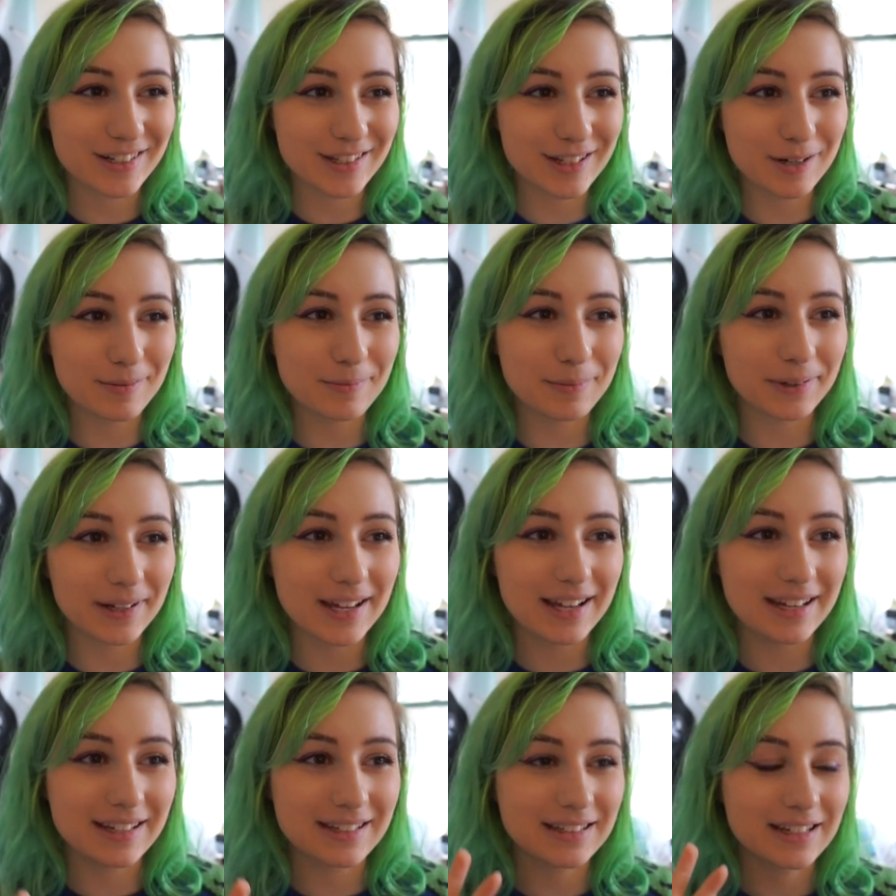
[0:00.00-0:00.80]
Third
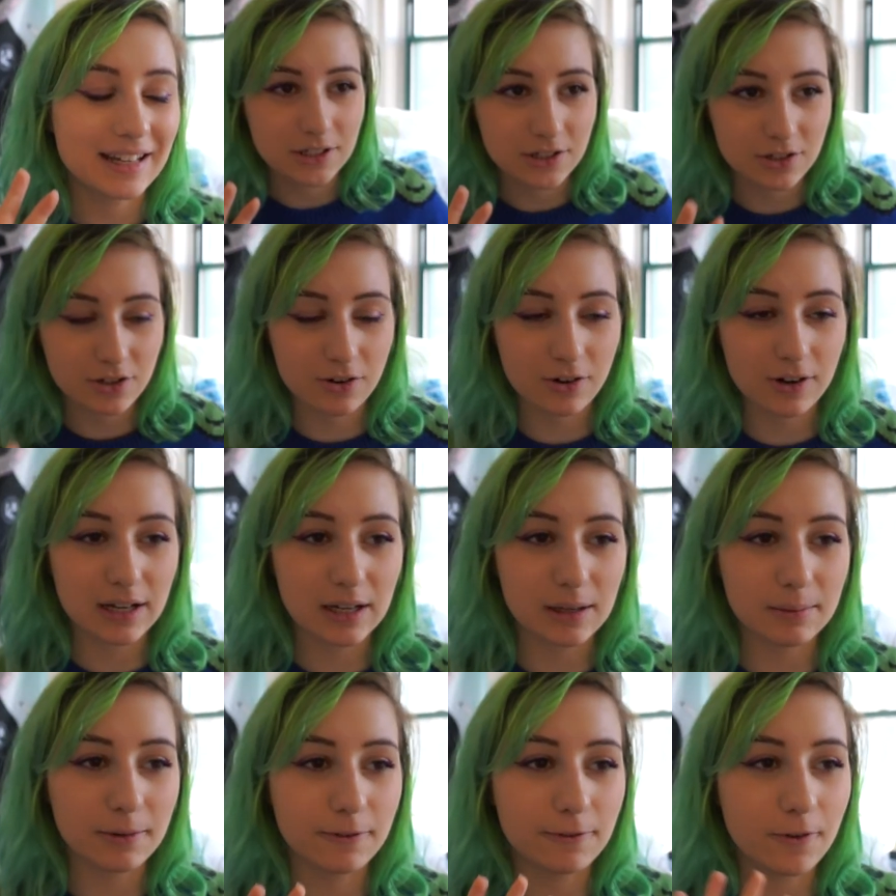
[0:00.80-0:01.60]
place,
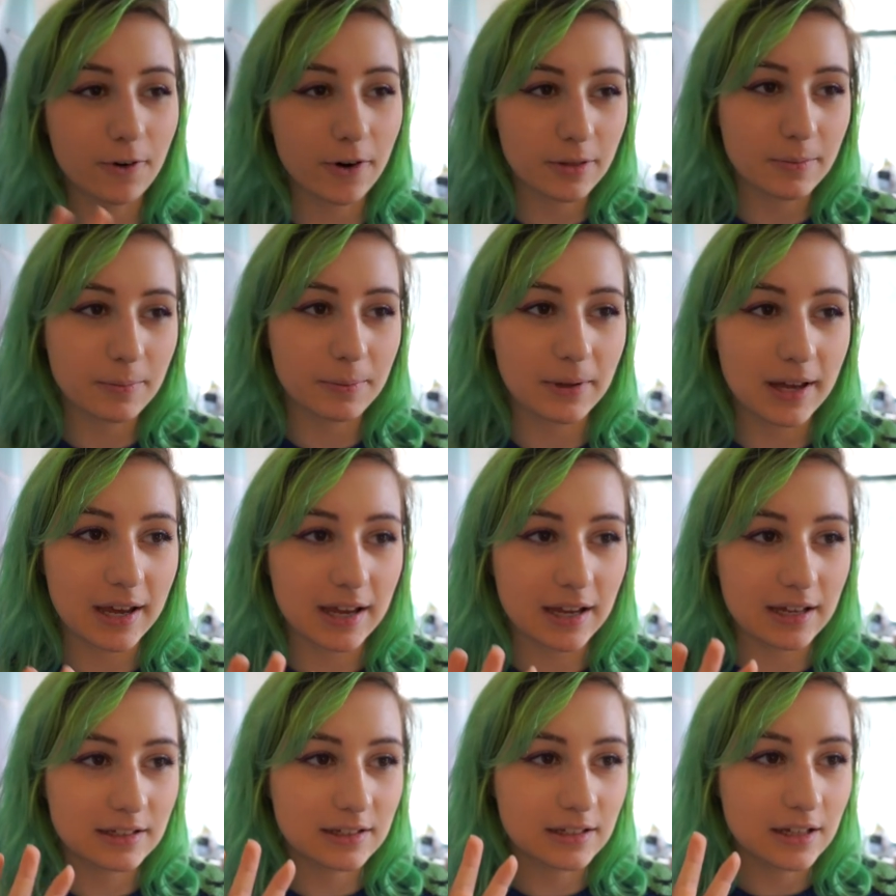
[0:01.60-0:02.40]
Scream. Fourth
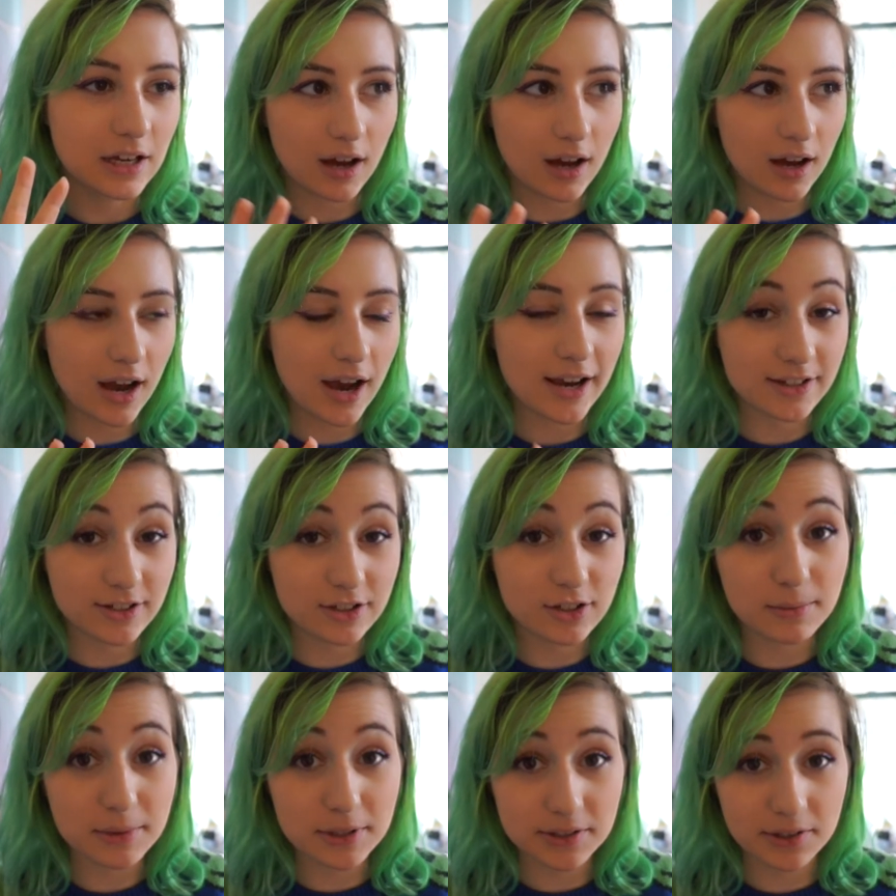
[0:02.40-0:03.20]
place, uh, High
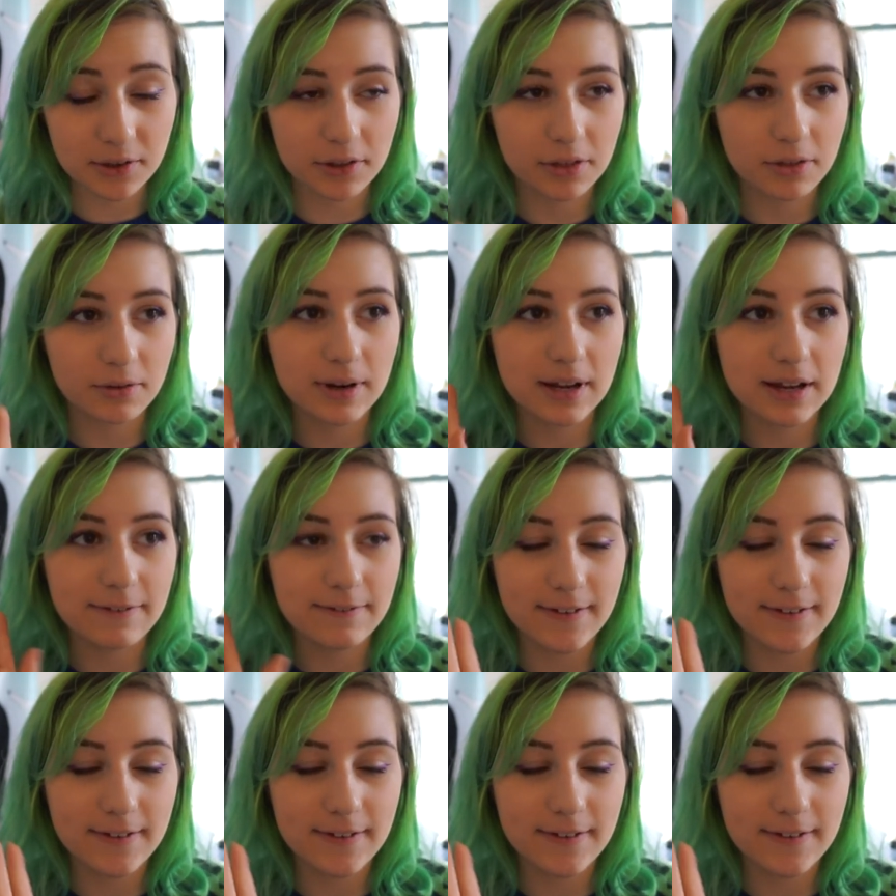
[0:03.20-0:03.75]
School Musical 3.